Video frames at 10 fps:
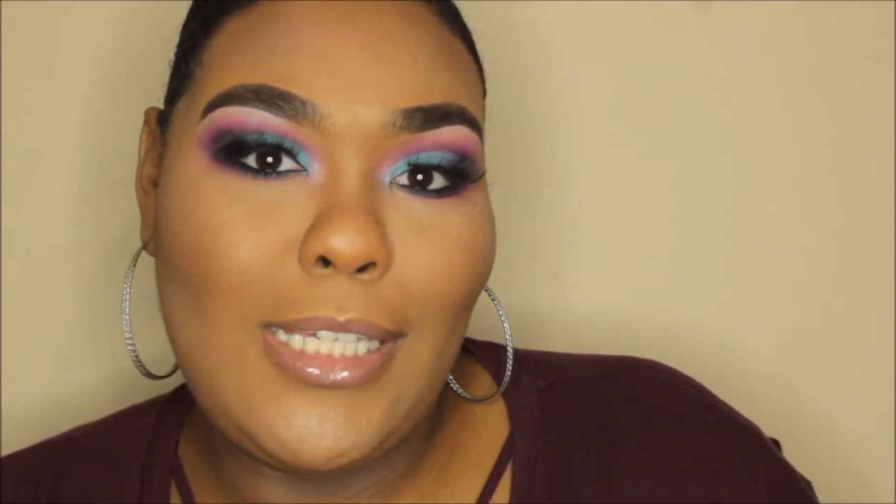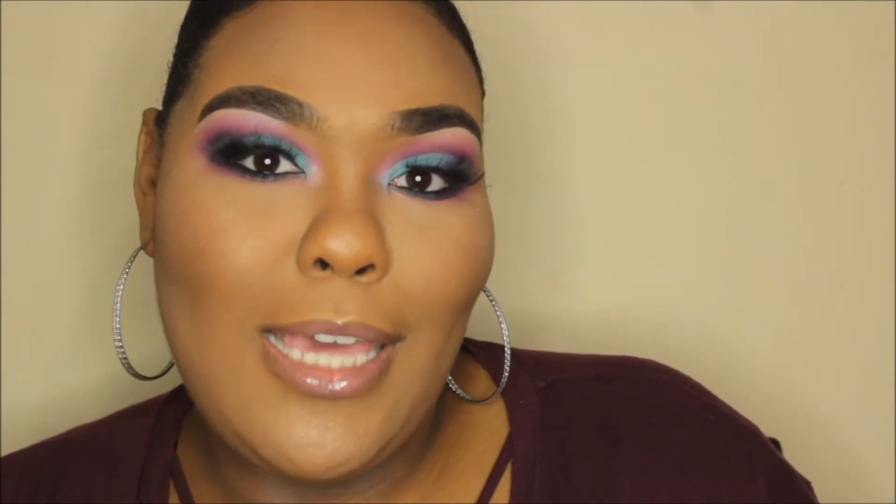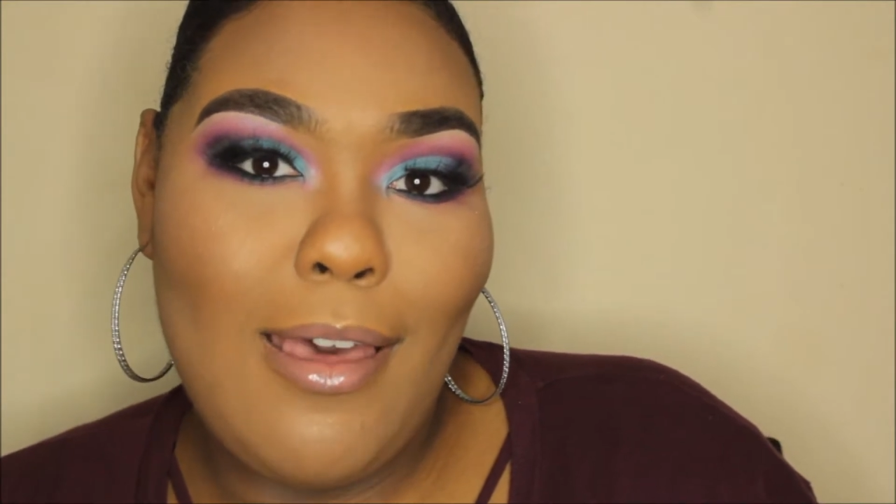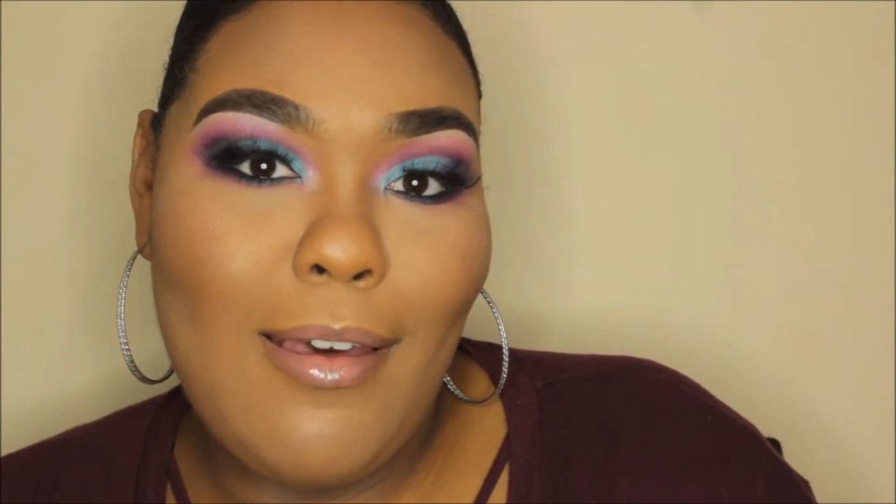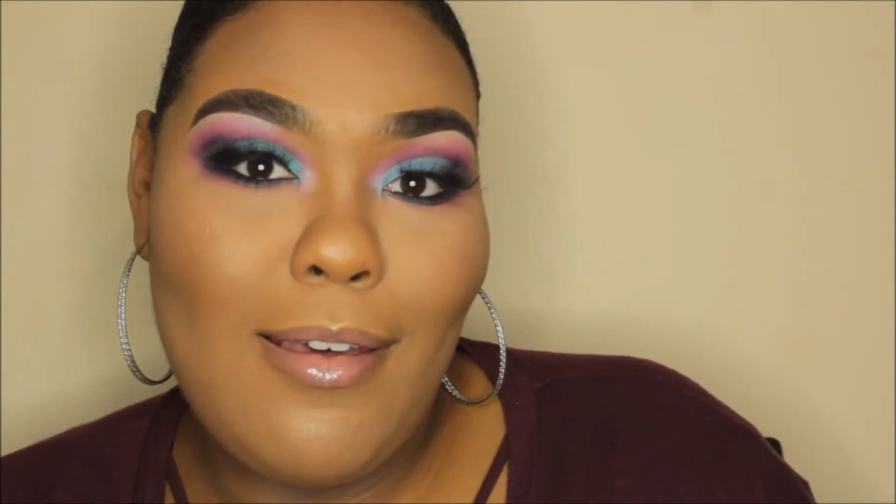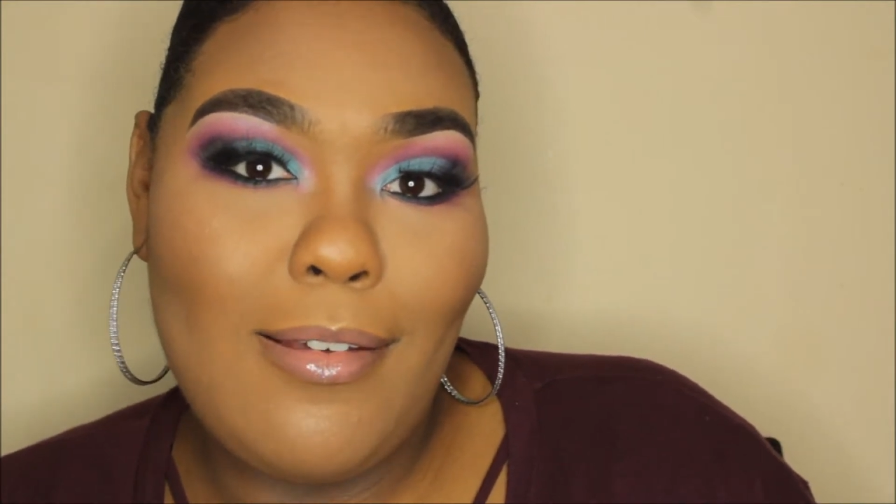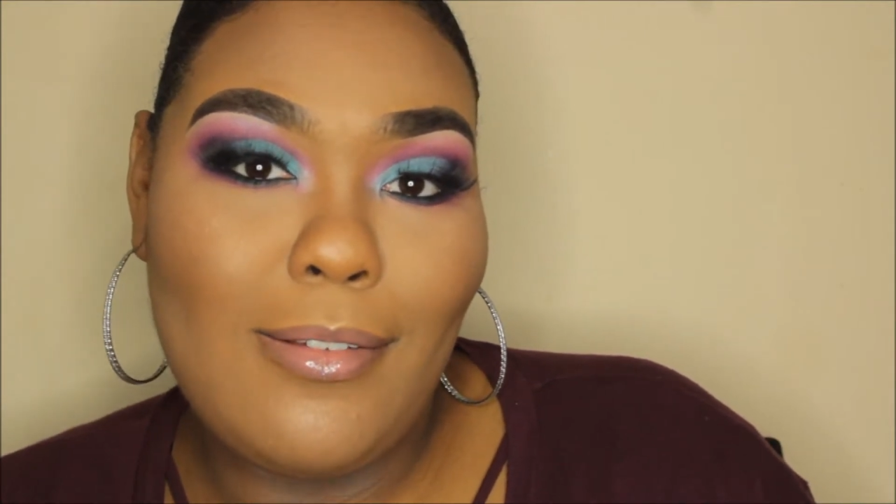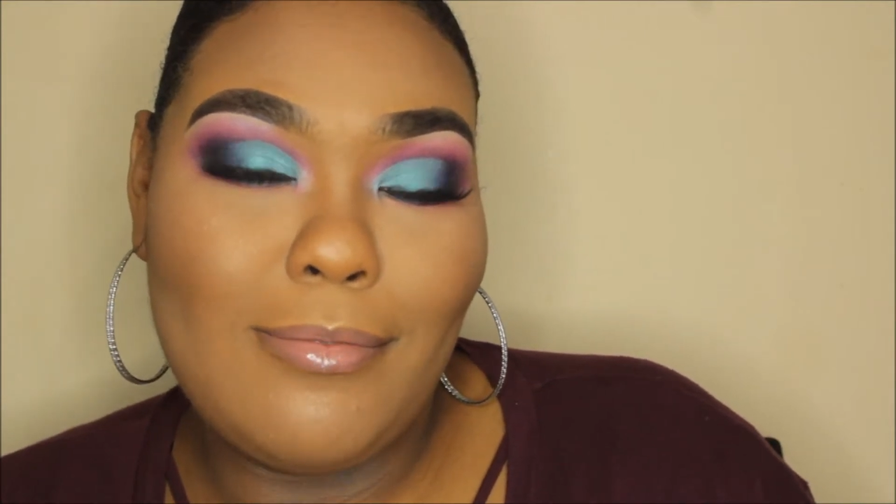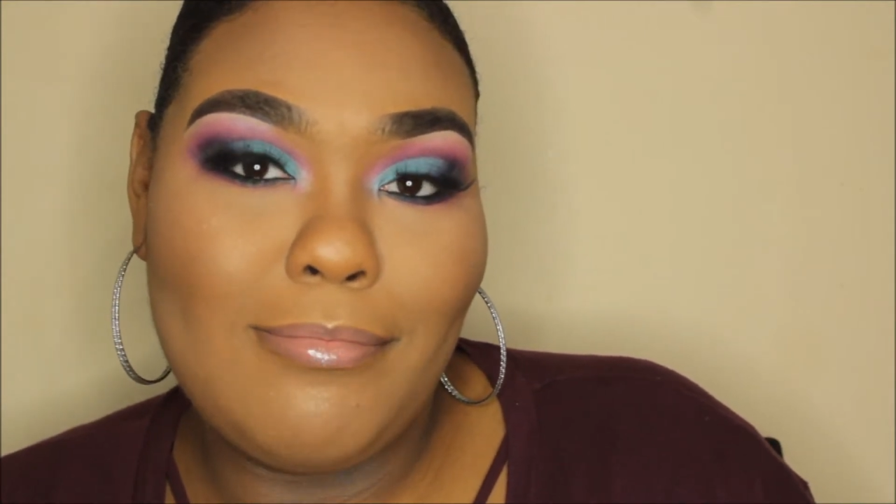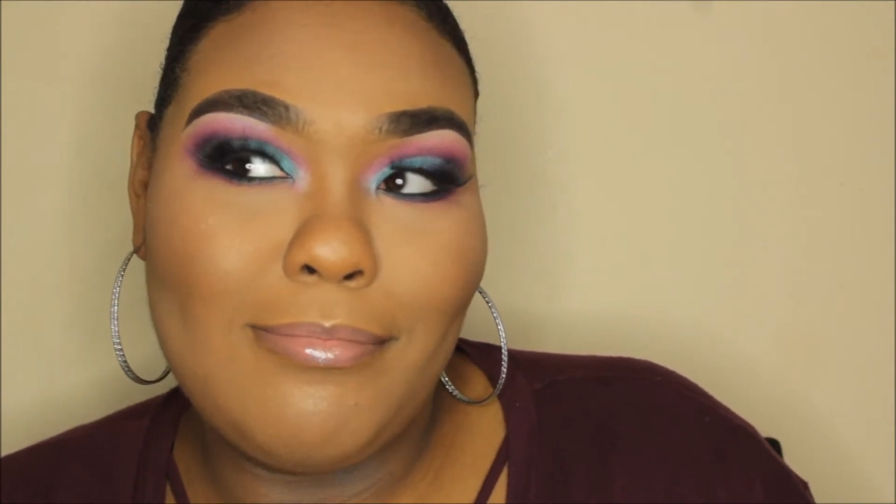
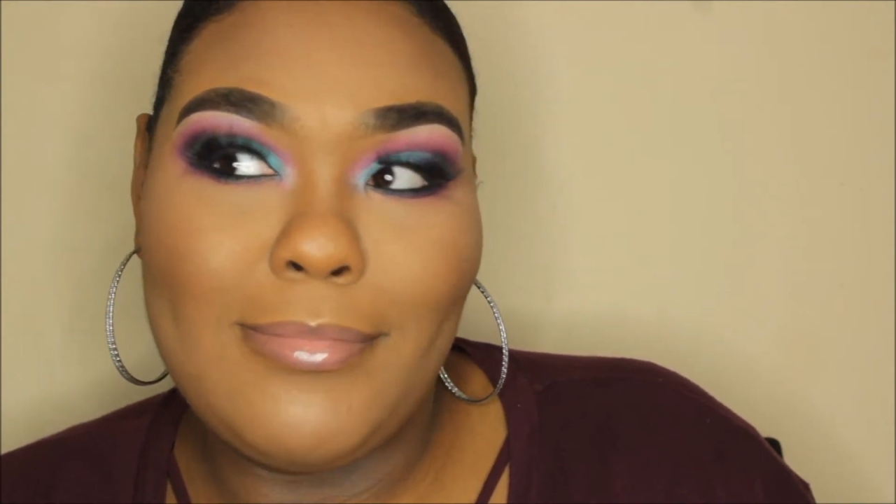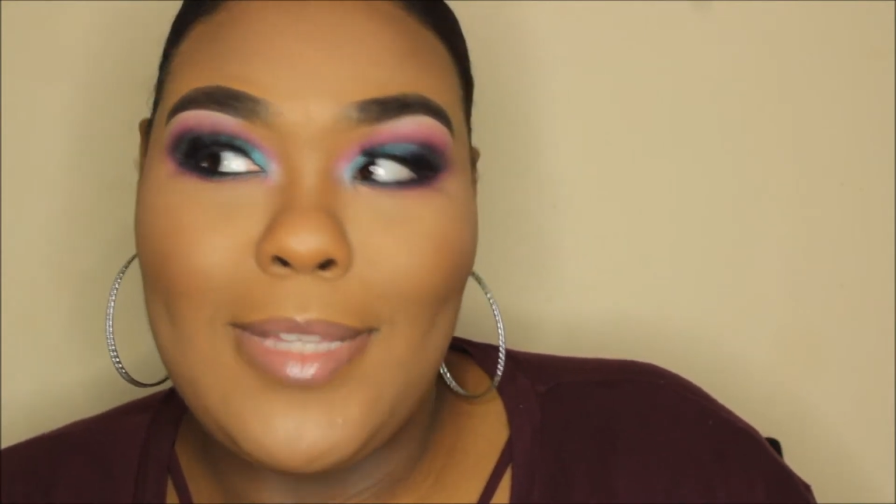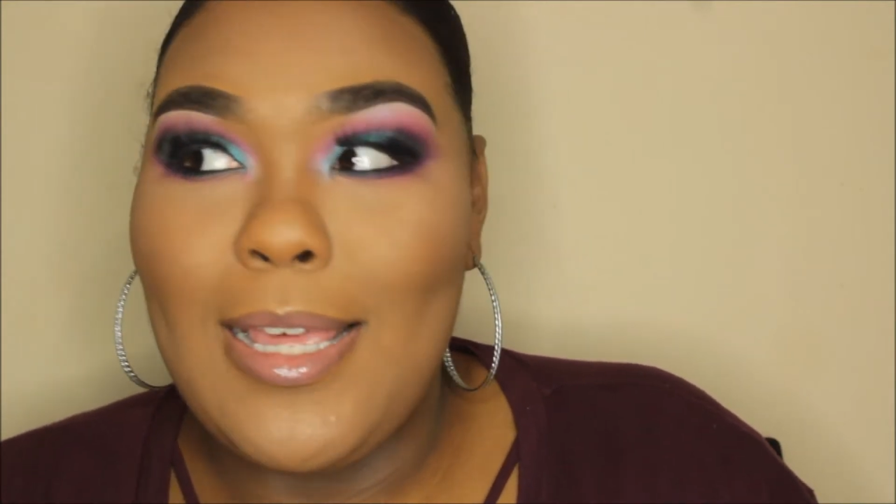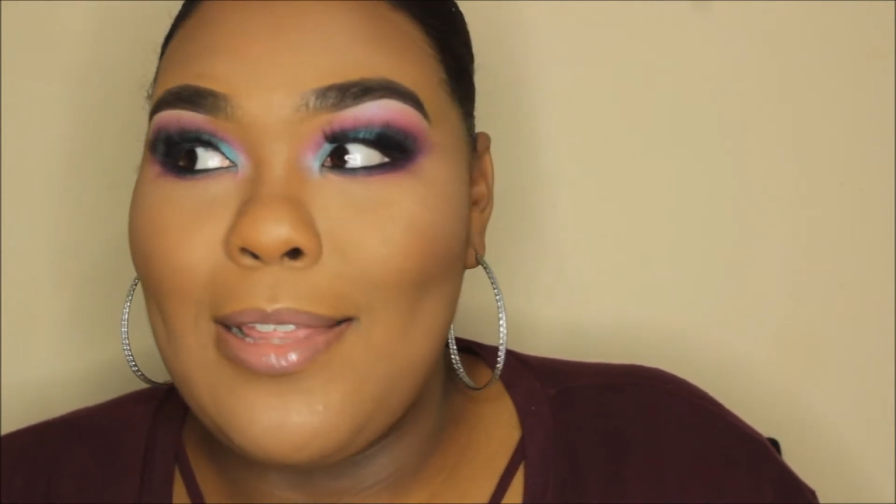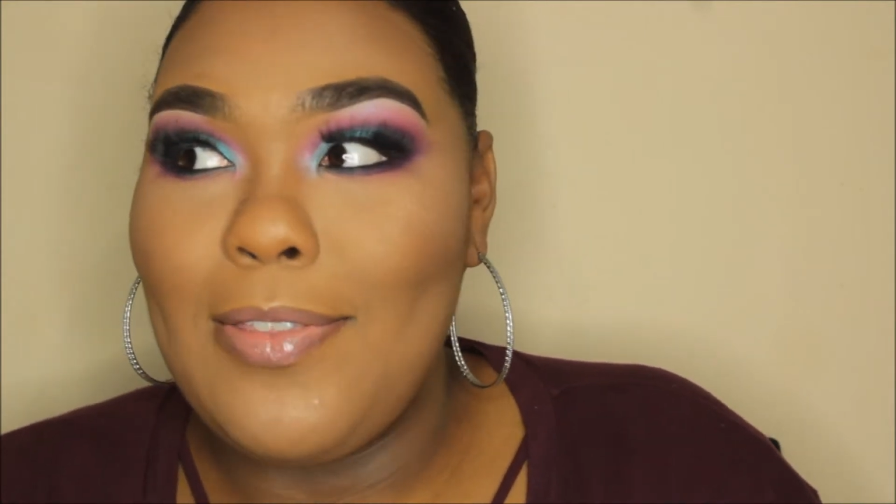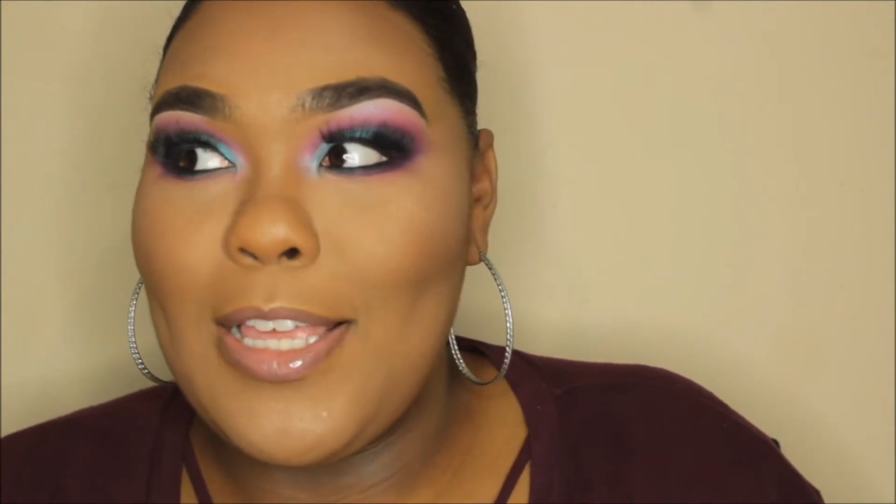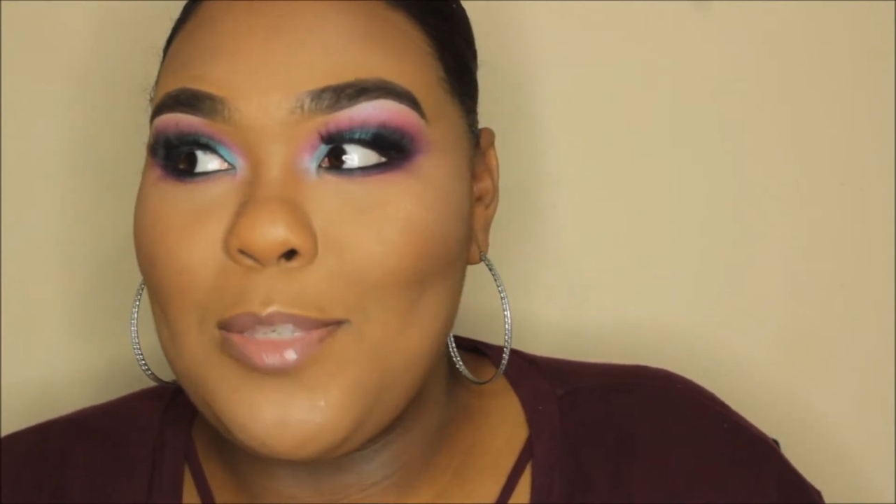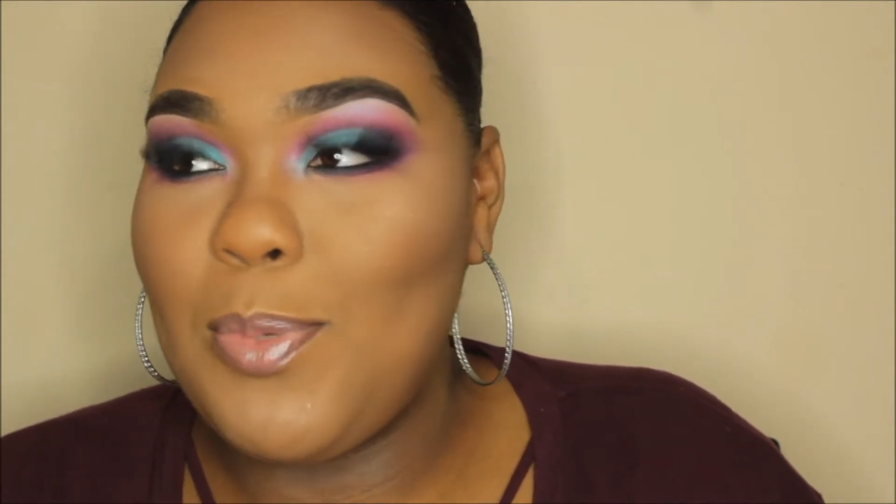Yeah, that's